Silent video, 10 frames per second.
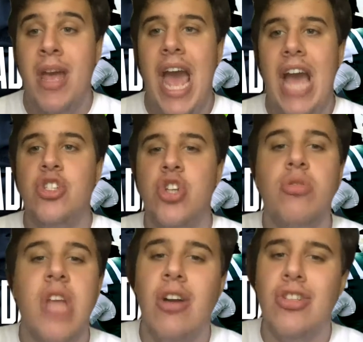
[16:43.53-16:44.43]
And Joe
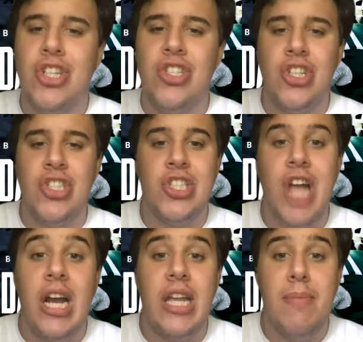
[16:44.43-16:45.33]
Douglas is just
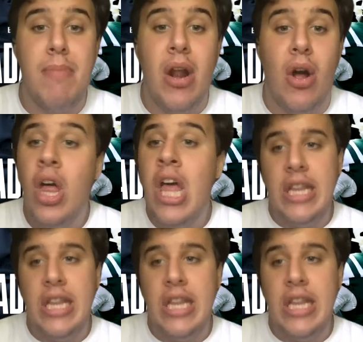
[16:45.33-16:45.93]
stuck in the middle,